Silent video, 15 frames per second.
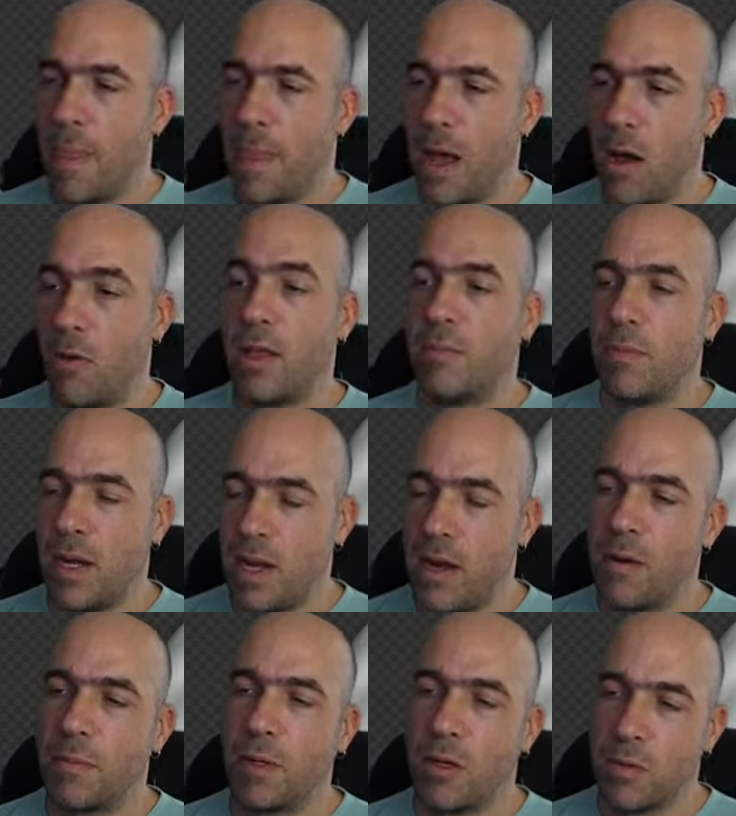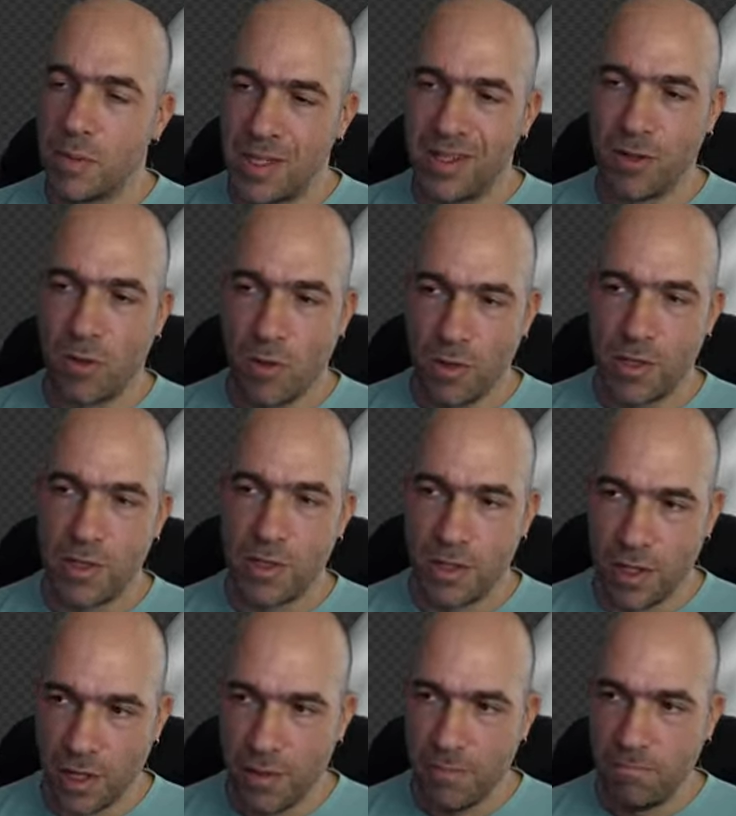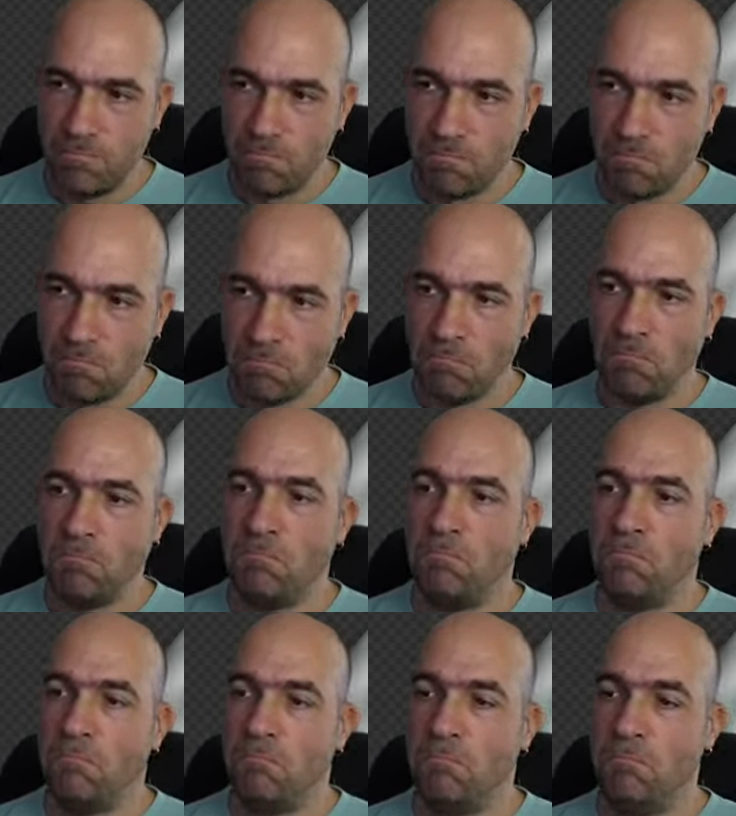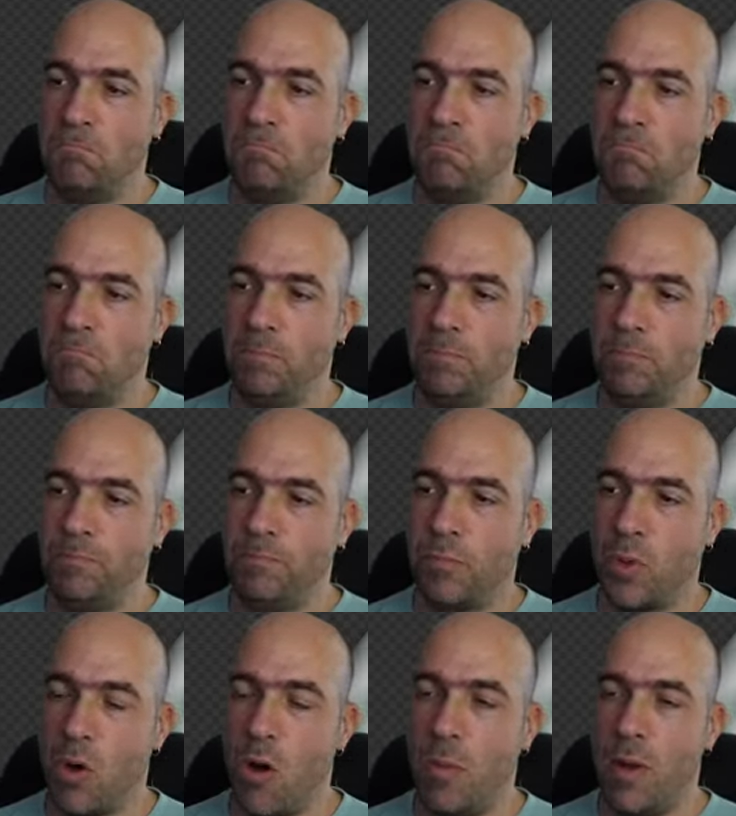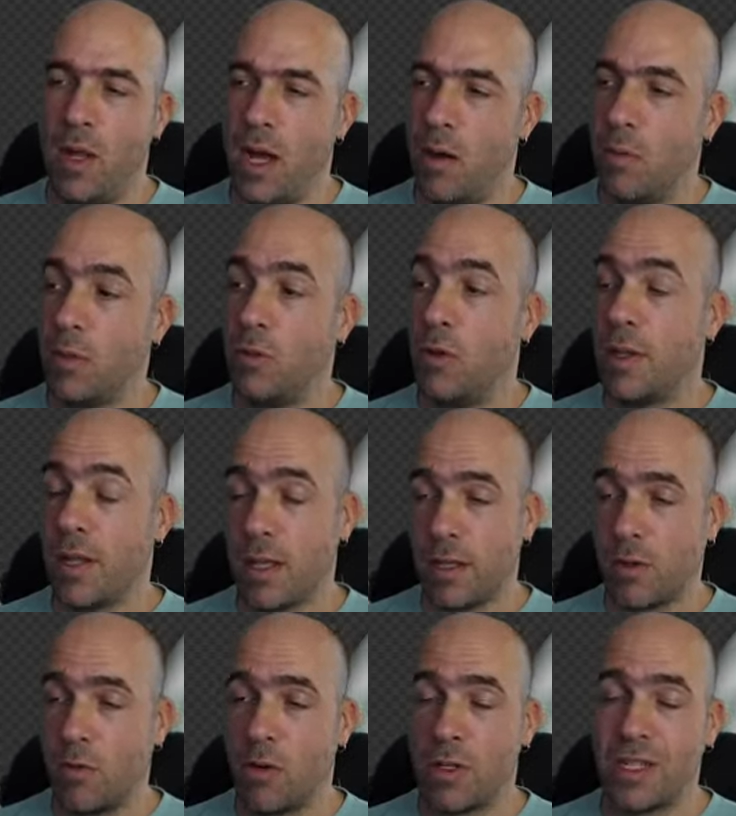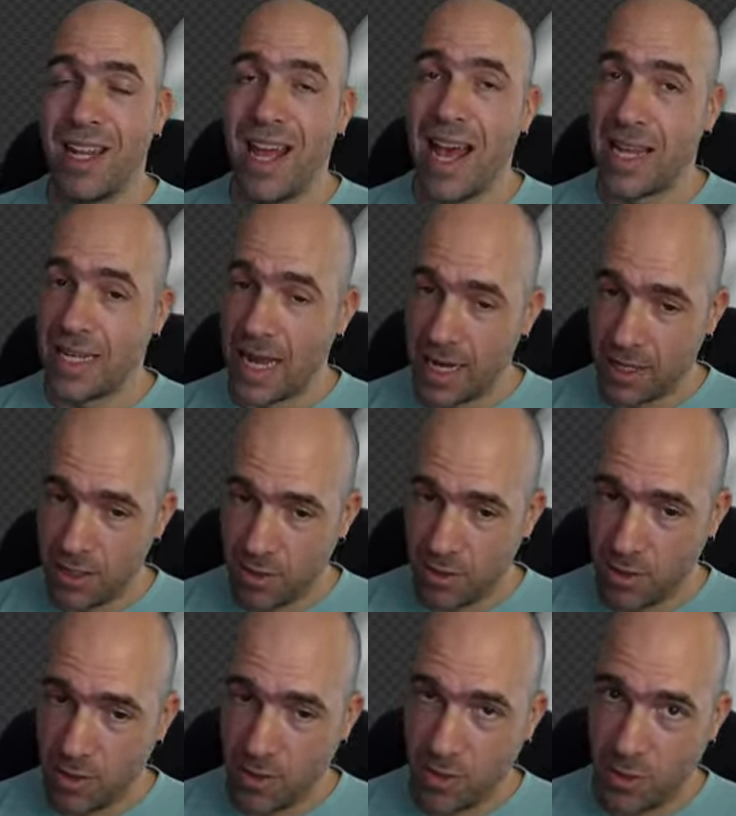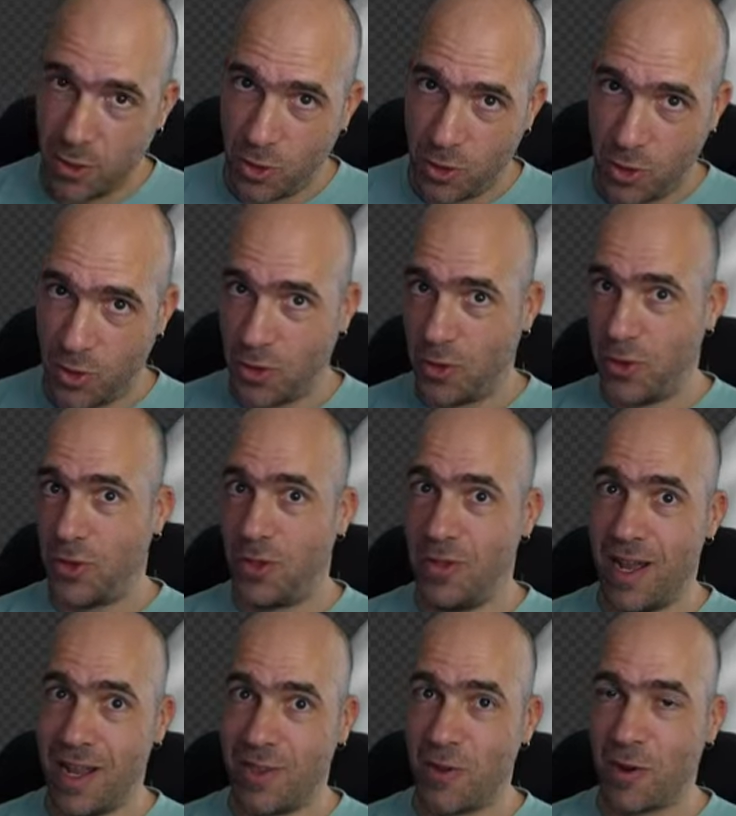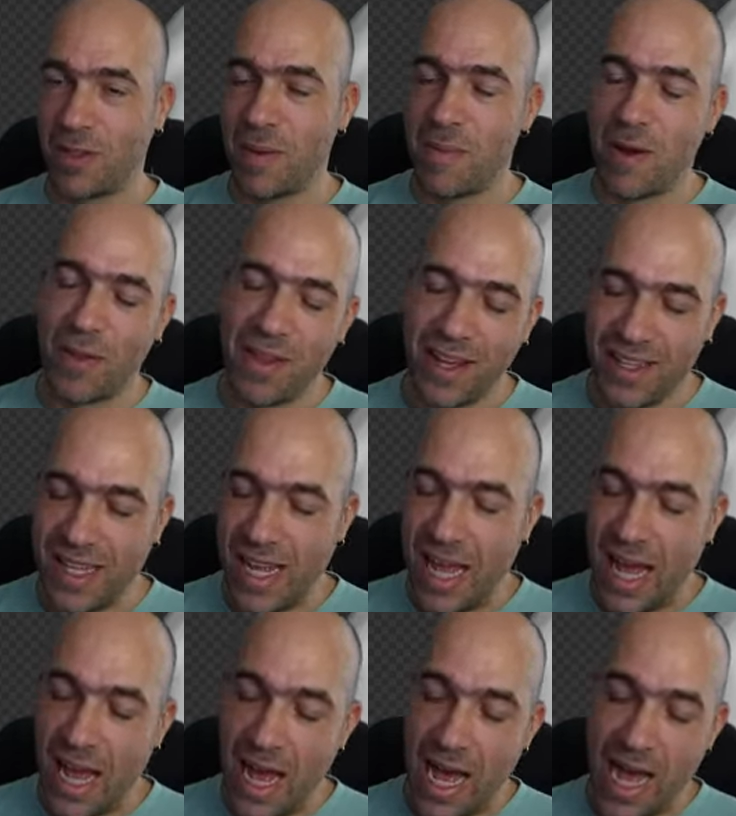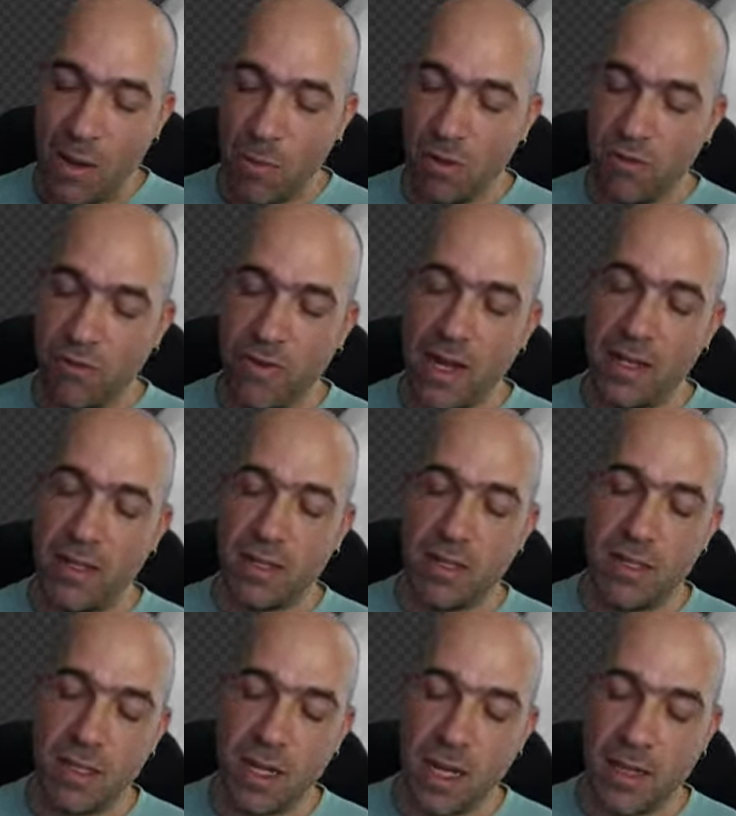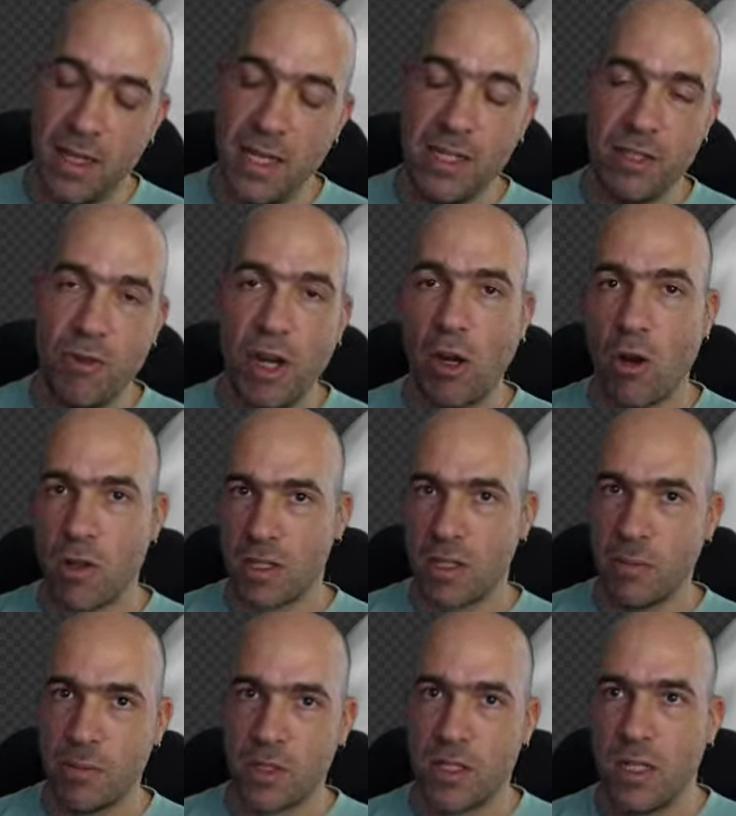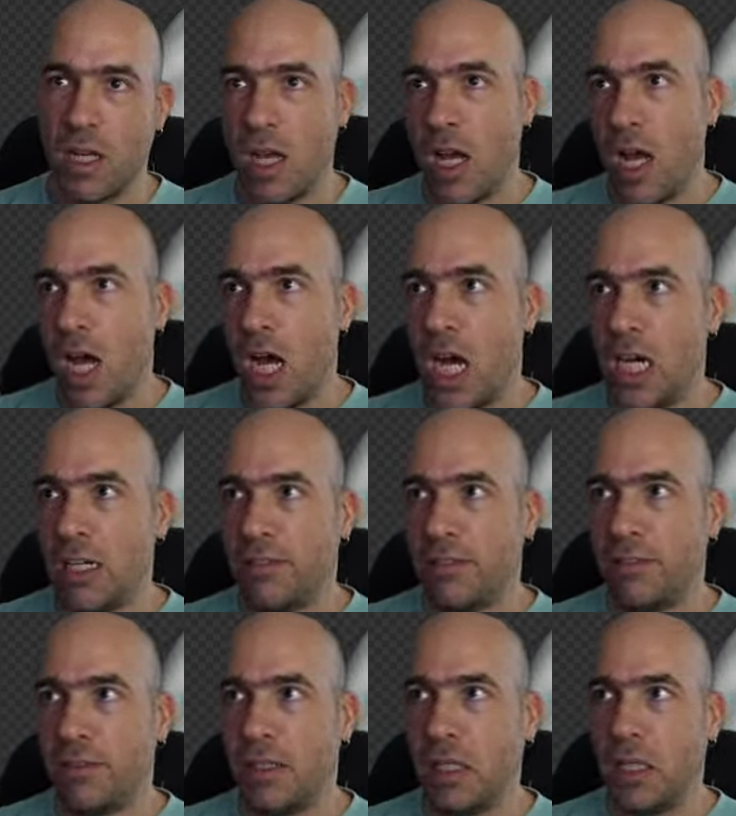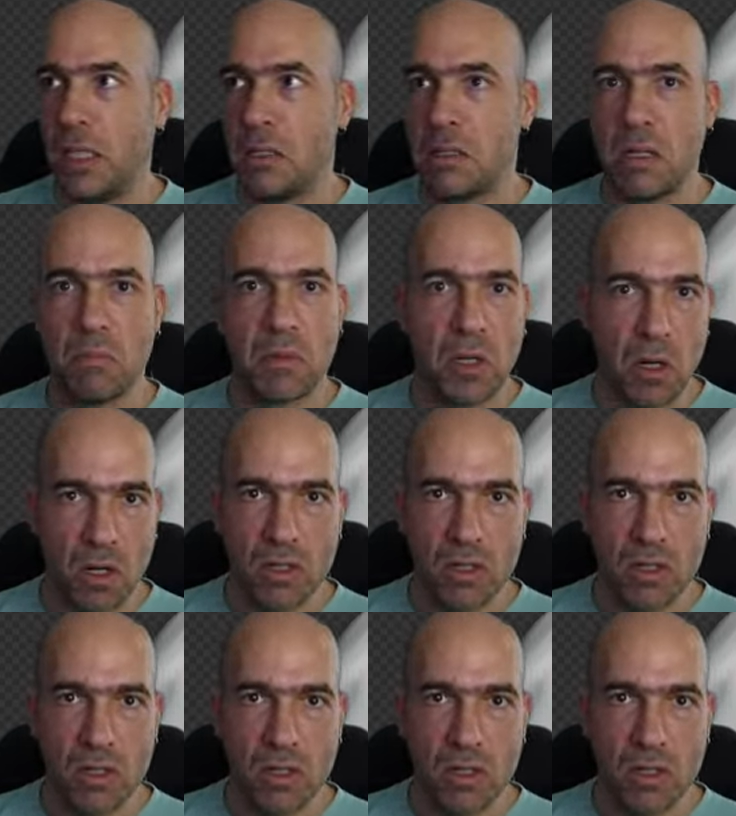Now that my ARM course, course is done, mm, probably I will do another course. I, I, I talked about that. I will find uh, at least three concepts of uh, some